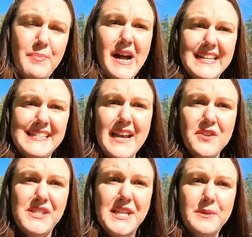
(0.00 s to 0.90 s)
Bonnie
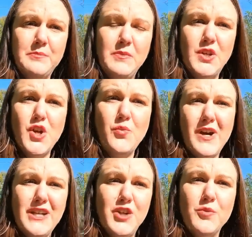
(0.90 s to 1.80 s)
tells him, you know
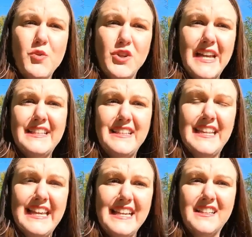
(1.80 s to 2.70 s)
what, you're more likely
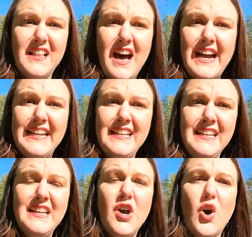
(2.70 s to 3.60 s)
to hit Clyde
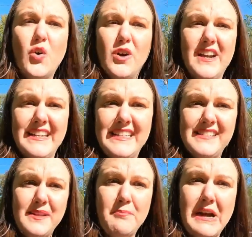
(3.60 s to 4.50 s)
or an
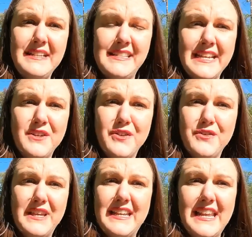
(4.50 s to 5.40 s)
innocent
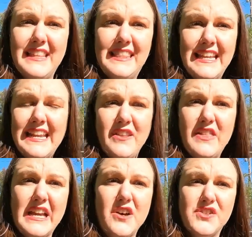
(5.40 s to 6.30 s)
bystander than, than
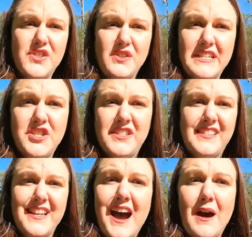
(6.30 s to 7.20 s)
anything else, so let's
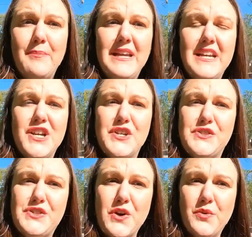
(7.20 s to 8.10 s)
just stop.
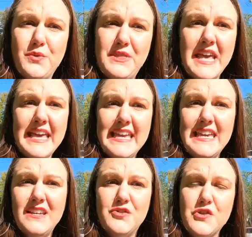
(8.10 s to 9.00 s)
So
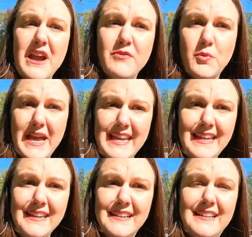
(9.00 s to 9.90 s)
they drive away,